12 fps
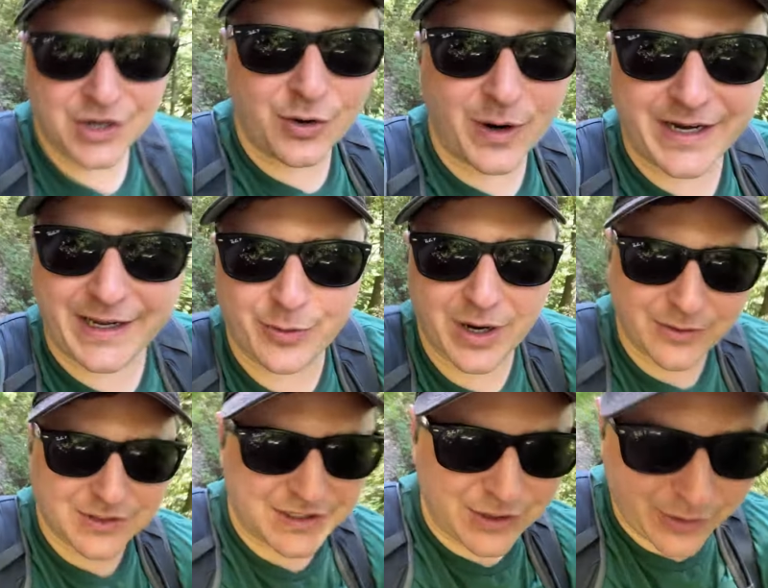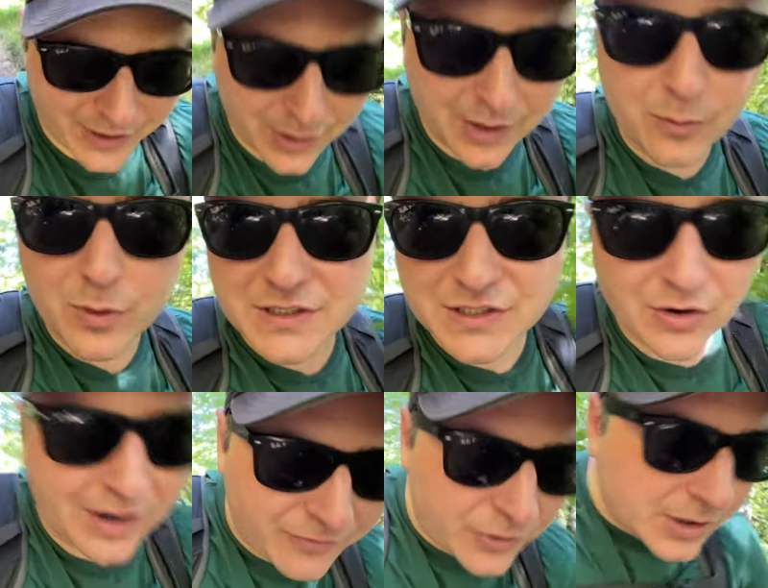no idea what I was doing
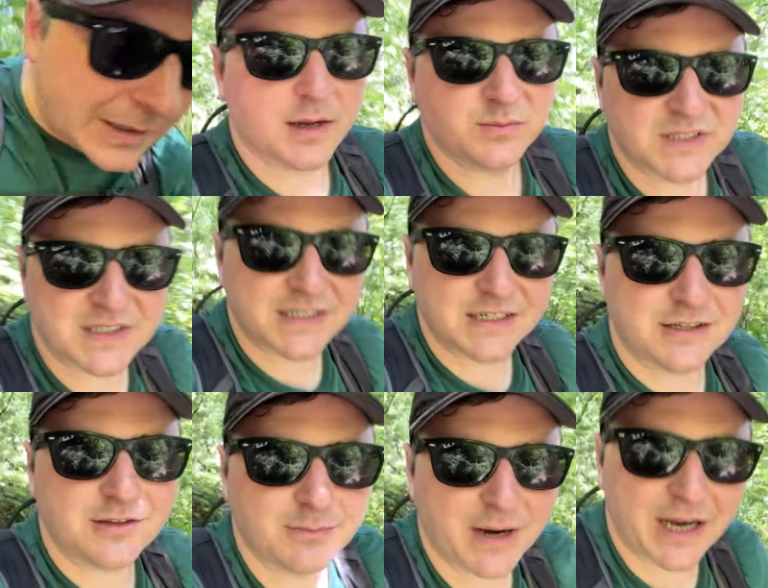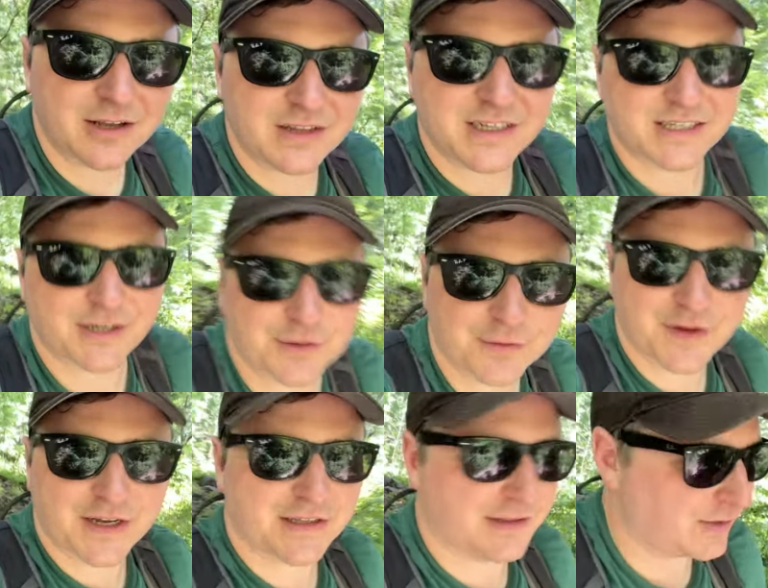whatsoever. I'm still mildly
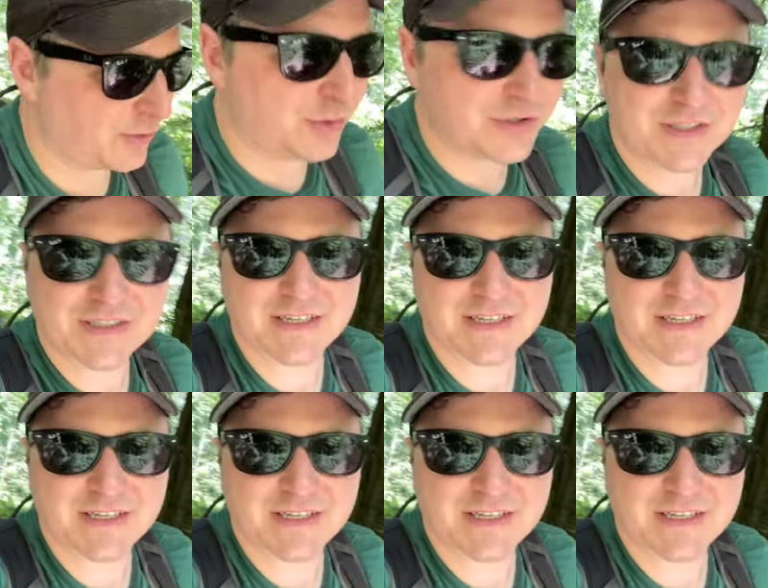terrified that the horse is